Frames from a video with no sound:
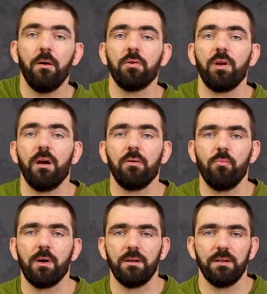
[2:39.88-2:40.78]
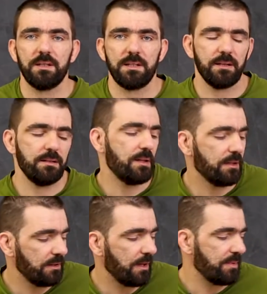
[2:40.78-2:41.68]
Okay, now that it's
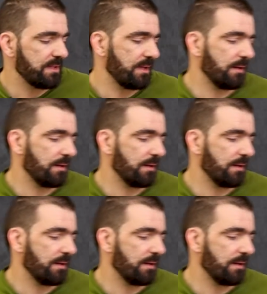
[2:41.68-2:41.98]
mixed